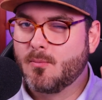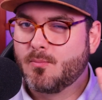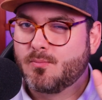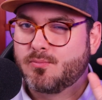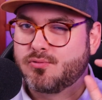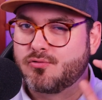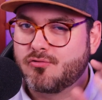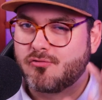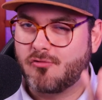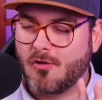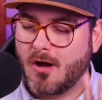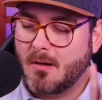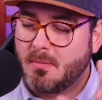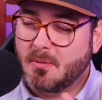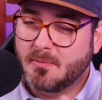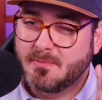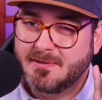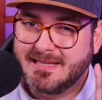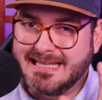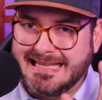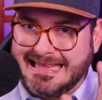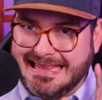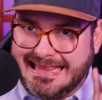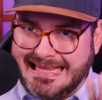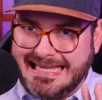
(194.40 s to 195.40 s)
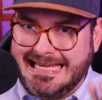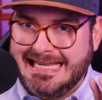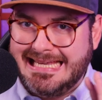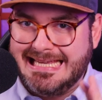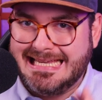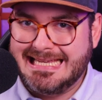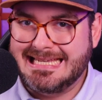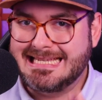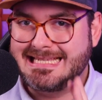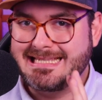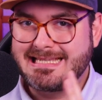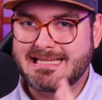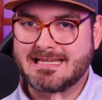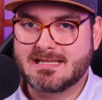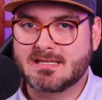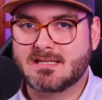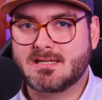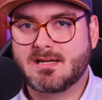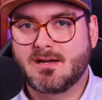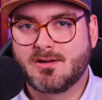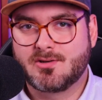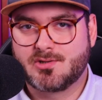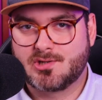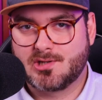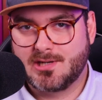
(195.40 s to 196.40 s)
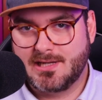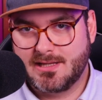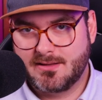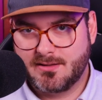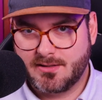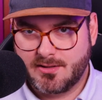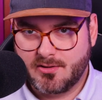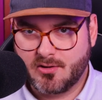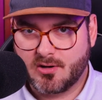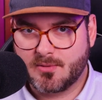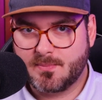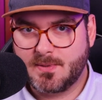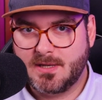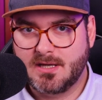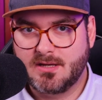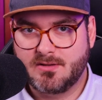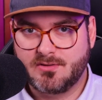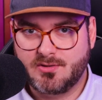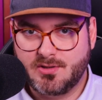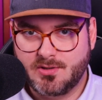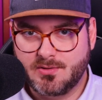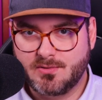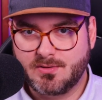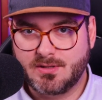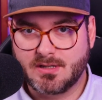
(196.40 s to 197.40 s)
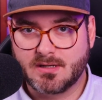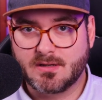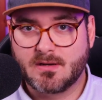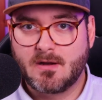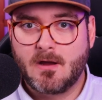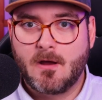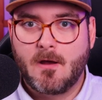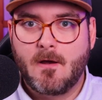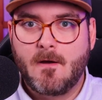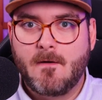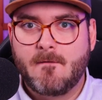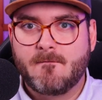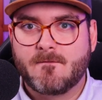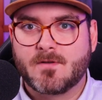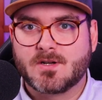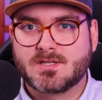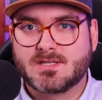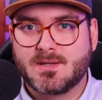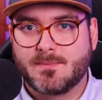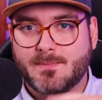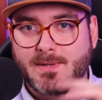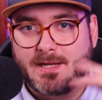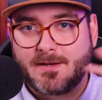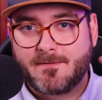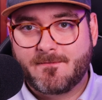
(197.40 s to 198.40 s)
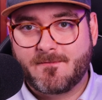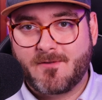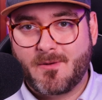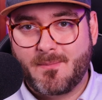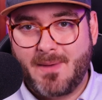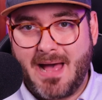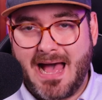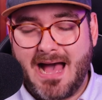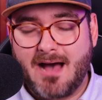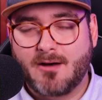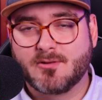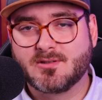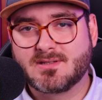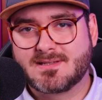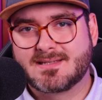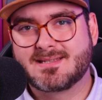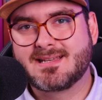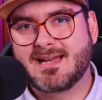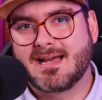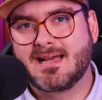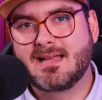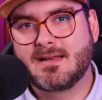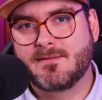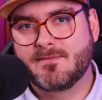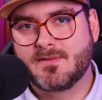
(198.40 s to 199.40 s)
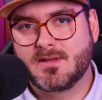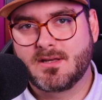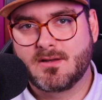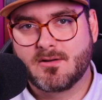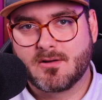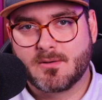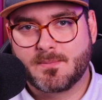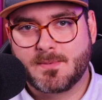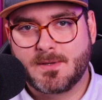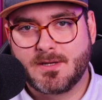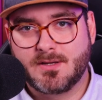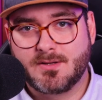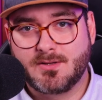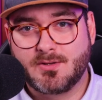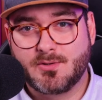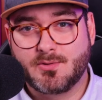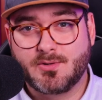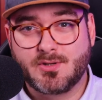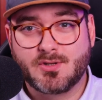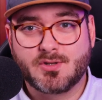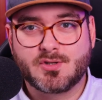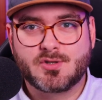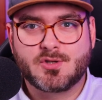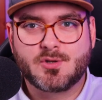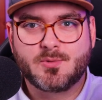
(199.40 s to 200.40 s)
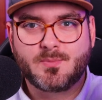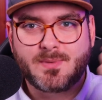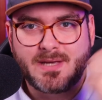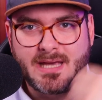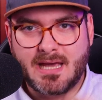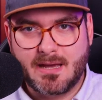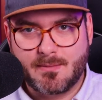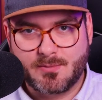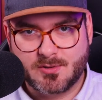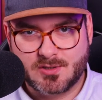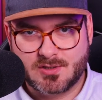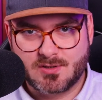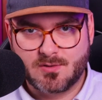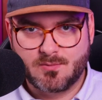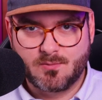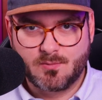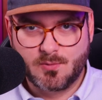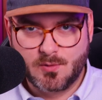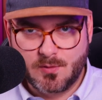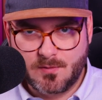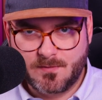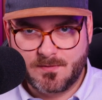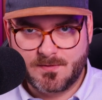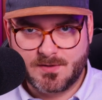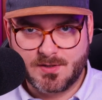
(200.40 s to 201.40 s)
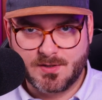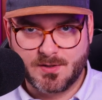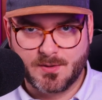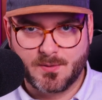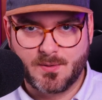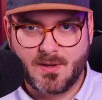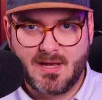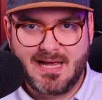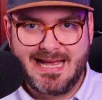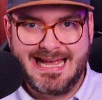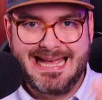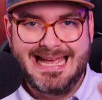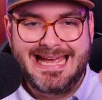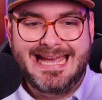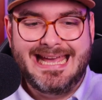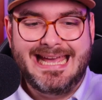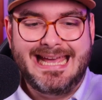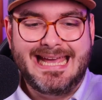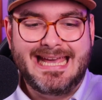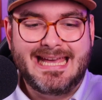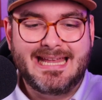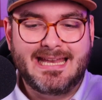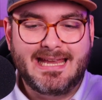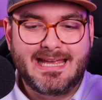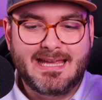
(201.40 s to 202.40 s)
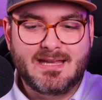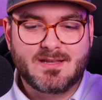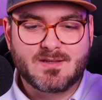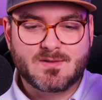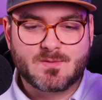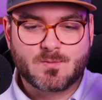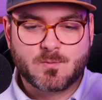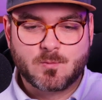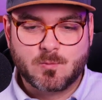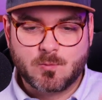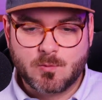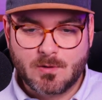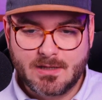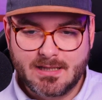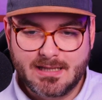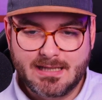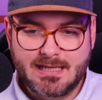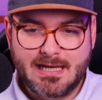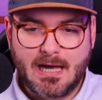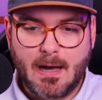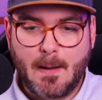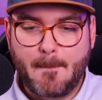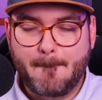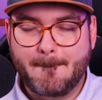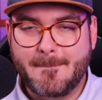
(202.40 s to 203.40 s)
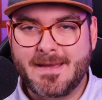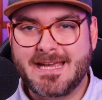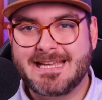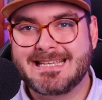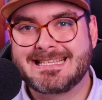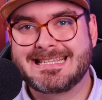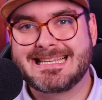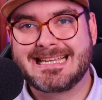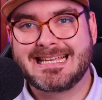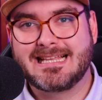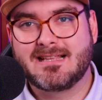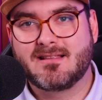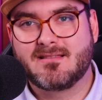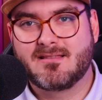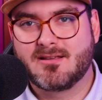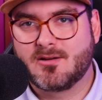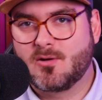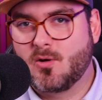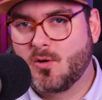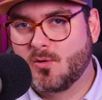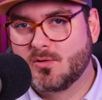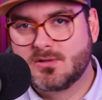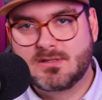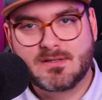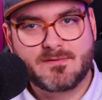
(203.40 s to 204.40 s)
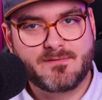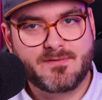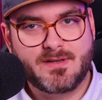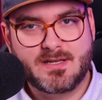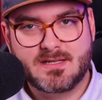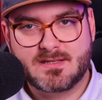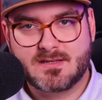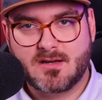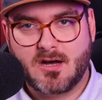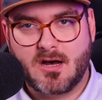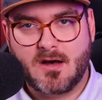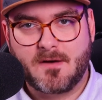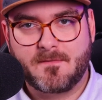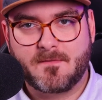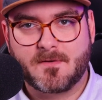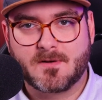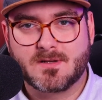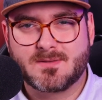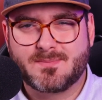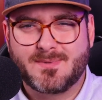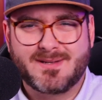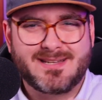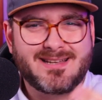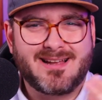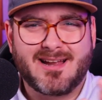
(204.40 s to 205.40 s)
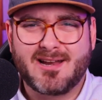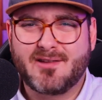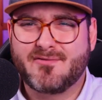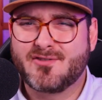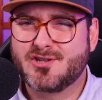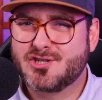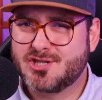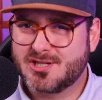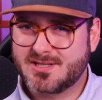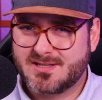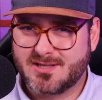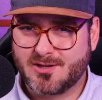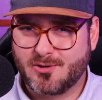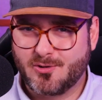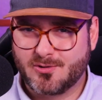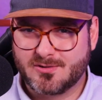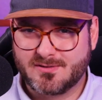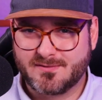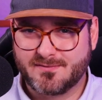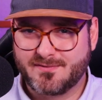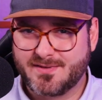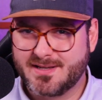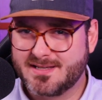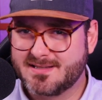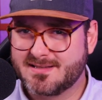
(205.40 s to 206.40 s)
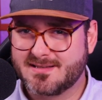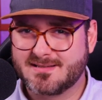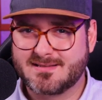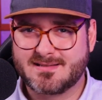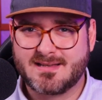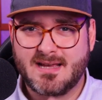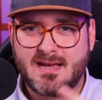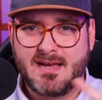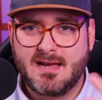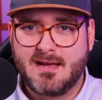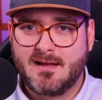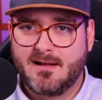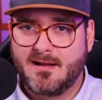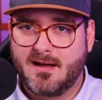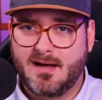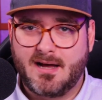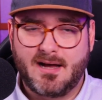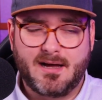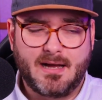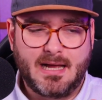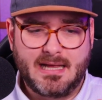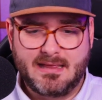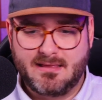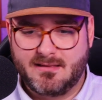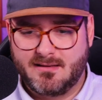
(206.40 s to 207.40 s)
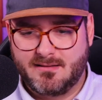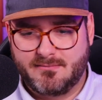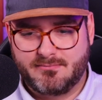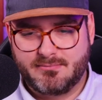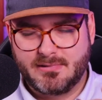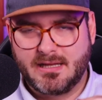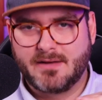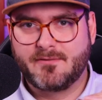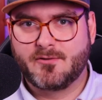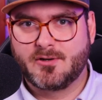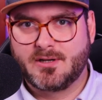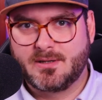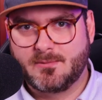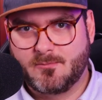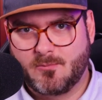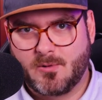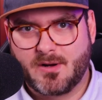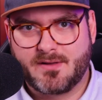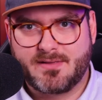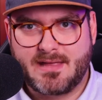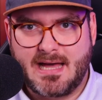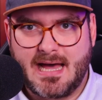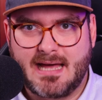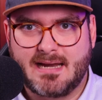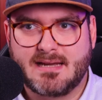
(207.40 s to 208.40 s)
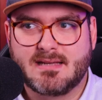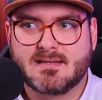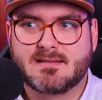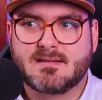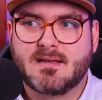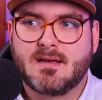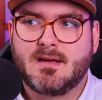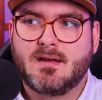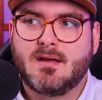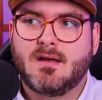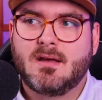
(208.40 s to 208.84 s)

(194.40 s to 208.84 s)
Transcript: probably the easiest country in the European Union for somebody from outside of the European Union to be able to move to. It is really amazing, the golden visa offers, but not even just the golden visas and the level where that is.